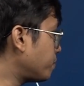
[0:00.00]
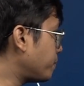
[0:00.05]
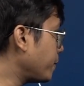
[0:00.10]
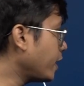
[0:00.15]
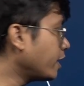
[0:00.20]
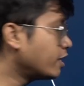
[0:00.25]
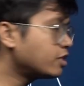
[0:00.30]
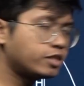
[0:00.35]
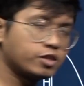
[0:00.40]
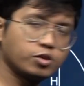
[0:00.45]

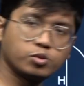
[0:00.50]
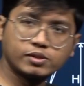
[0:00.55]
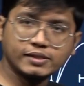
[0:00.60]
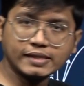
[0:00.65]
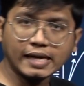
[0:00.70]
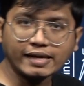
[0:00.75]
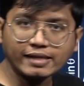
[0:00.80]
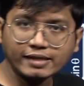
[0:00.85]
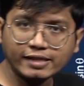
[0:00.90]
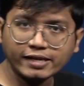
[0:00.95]
speed is u
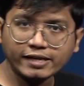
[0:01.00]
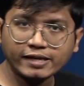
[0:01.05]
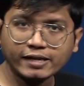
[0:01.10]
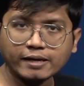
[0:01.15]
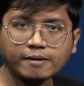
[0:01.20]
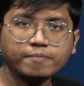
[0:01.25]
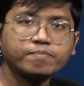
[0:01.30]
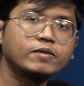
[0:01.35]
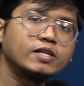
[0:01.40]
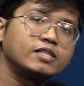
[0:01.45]
sine
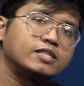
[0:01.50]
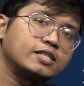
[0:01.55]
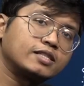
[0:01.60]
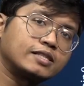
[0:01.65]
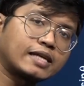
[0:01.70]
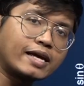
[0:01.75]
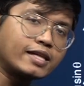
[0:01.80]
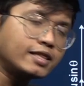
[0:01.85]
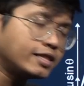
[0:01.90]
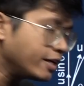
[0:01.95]
theta. It's the
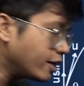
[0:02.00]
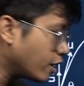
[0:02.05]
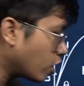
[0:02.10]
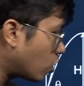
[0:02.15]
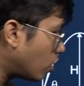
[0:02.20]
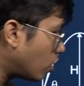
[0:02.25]
sine theta